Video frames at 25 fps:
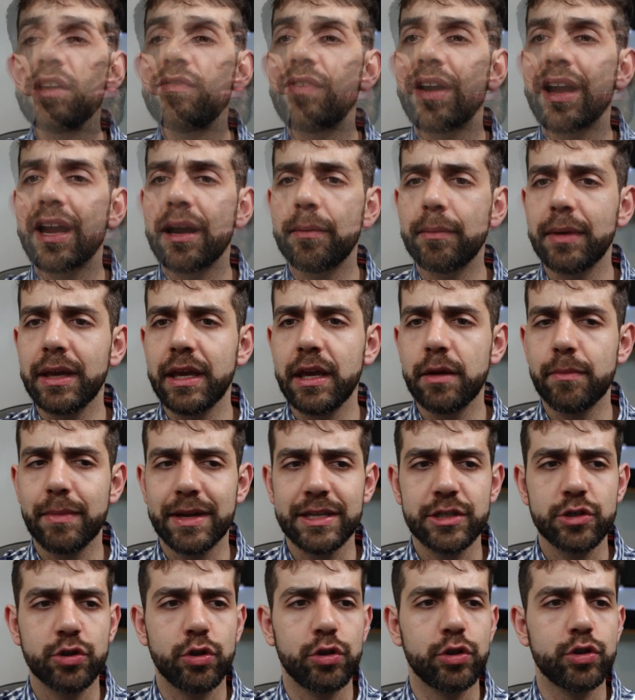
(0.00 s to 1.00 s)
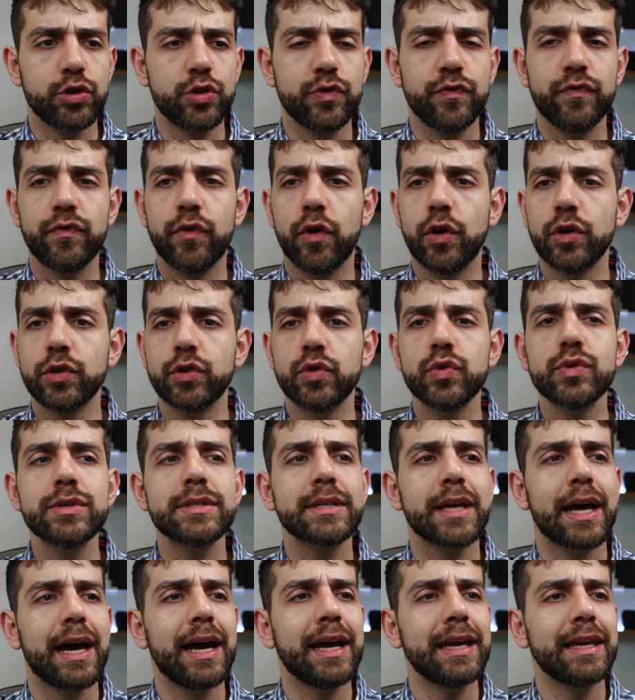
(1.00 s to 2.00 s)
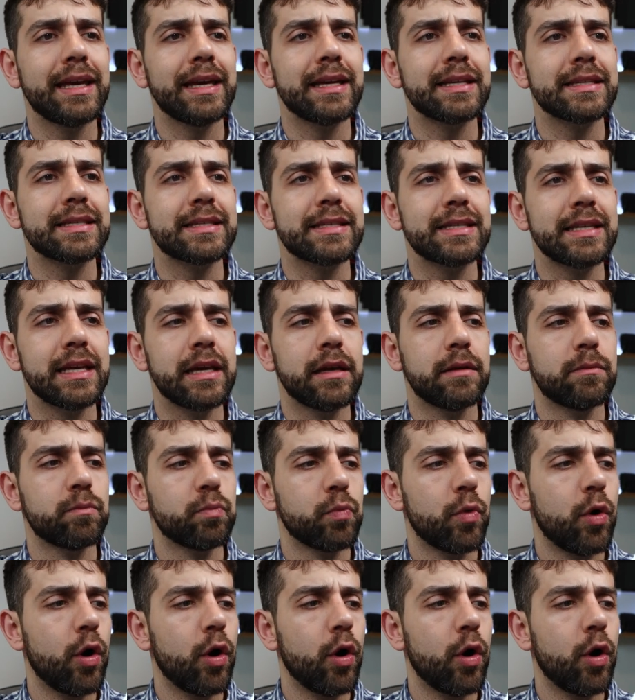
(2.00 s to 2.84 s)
if I come here in my Synology Photos, I can see